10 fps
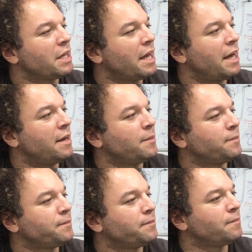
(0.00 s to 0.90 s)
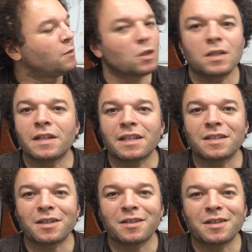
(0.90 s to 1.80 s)
yeah, lots of things
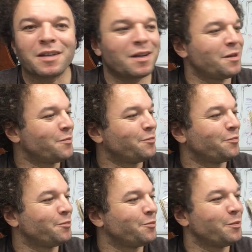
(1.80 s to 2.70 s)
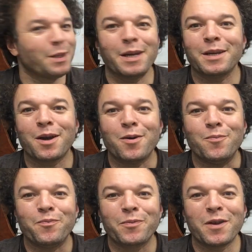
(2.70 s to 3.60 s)
to consider. But there you go,
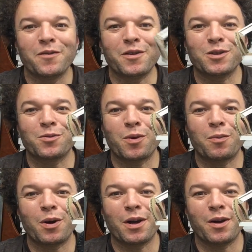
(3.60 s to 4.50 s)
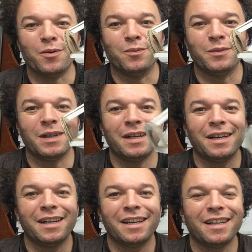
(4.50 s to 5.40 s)
version 1.0,
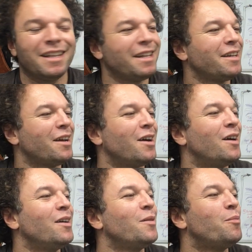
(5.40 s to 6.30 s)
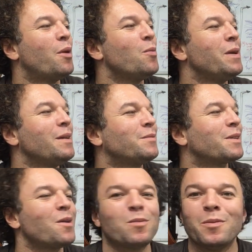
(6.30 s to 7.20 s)
the Bo Peep
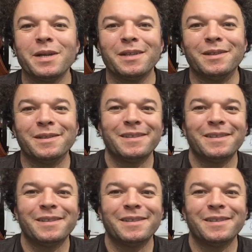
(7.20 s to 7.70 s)
Skunkmobile.